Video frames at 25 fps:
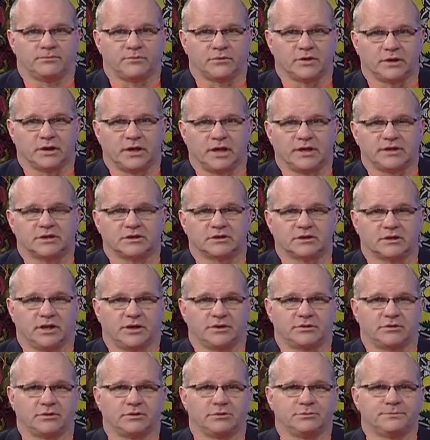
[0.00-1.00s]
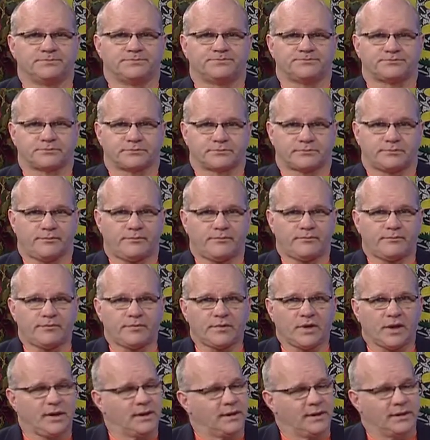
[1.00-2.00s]
legislature
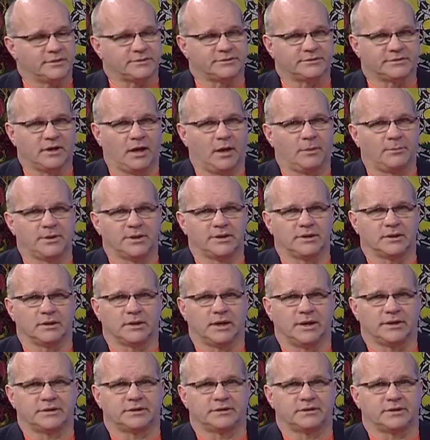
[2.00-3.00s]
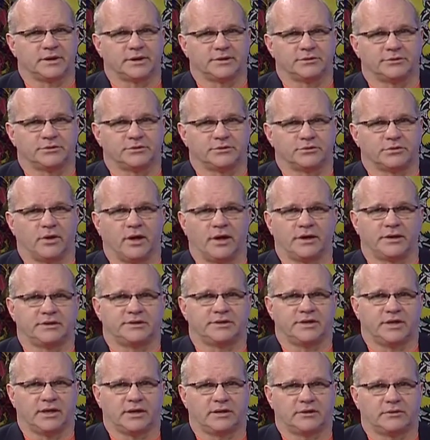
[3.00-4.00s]
and some in the legislature trying to
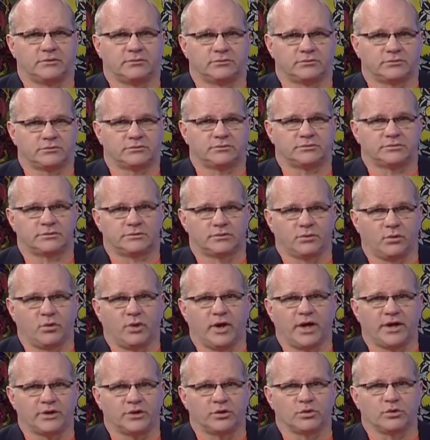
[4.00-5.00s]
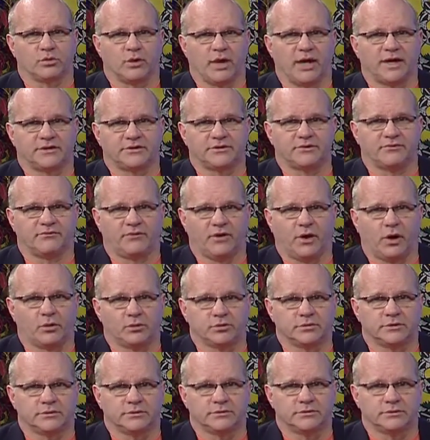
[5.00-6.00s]
take away your right to
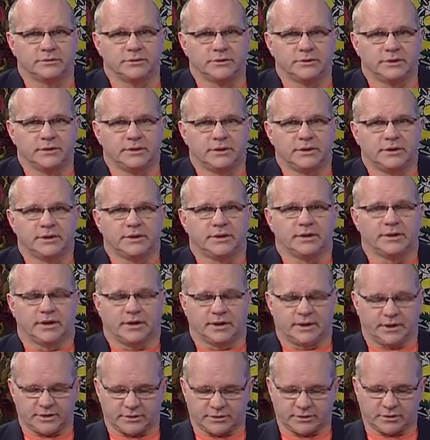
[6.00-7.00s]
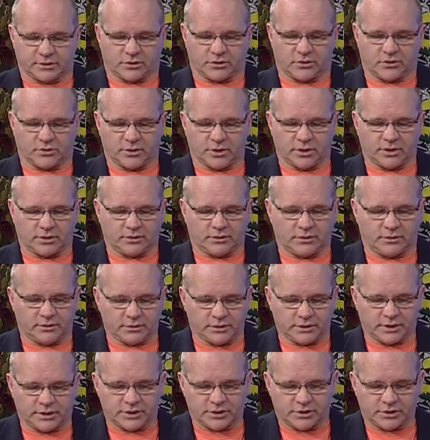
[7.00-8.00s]
vote. And it's a
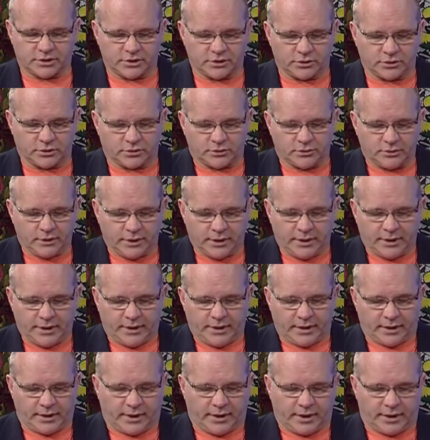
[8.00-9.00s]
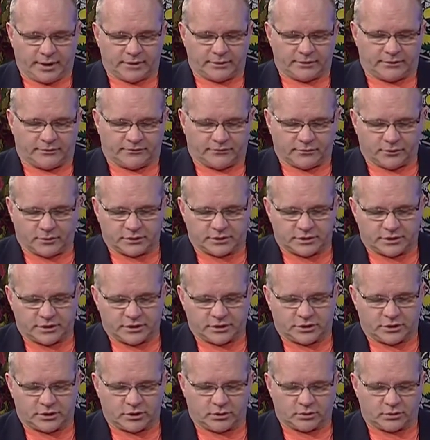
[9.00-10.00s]
critical issue. And the first
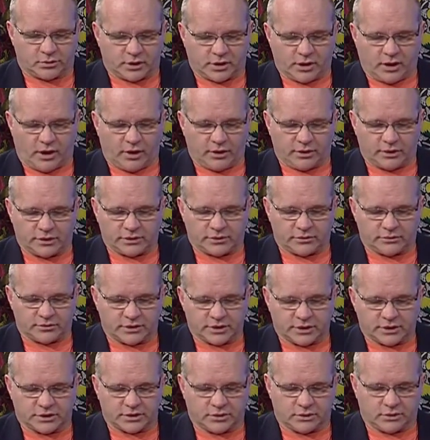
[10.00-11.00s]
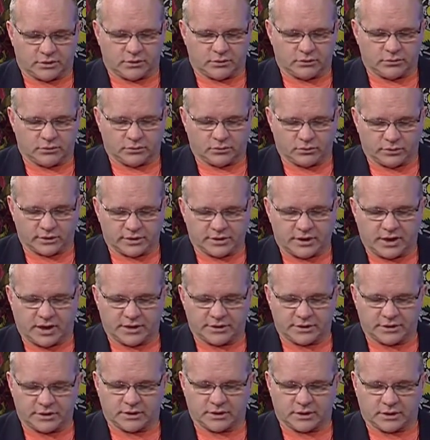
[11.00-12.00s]
issue regarding judicial
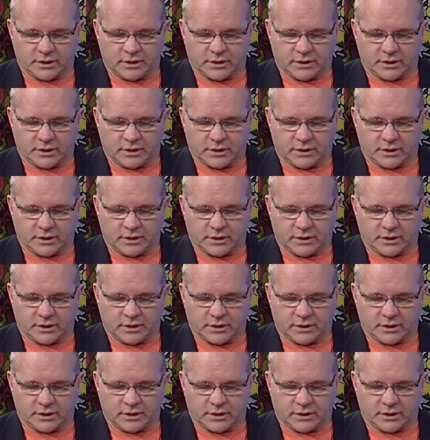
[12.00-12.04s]
retention